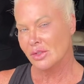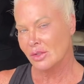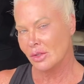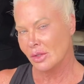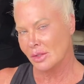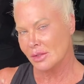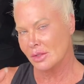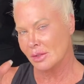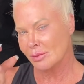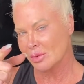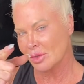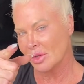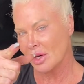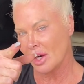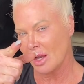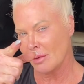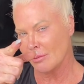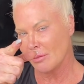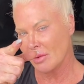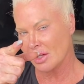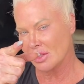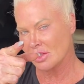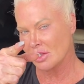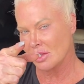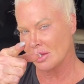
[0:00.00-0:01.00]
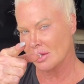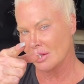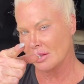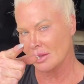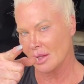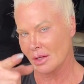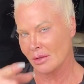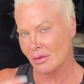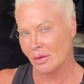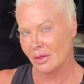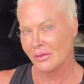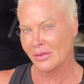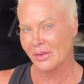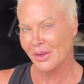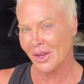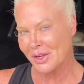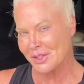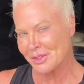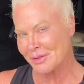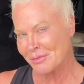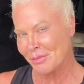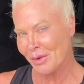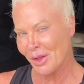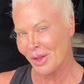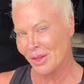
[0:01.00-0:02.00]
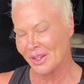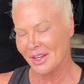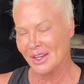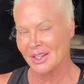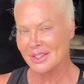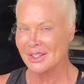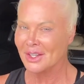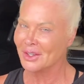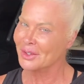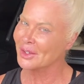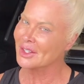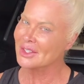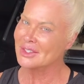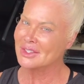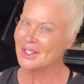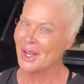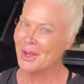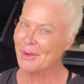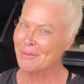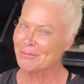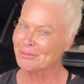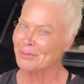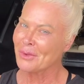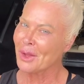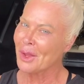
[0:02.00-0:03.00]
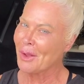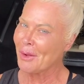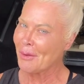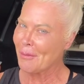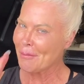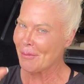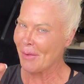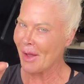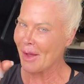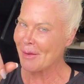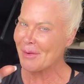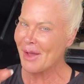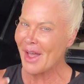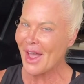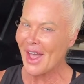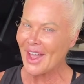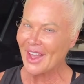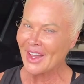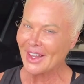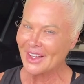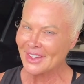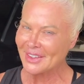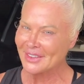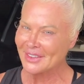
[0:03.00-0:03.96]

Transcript: sure you subscribe. Make sure you hit that notification bell. And until next time, bye-bye.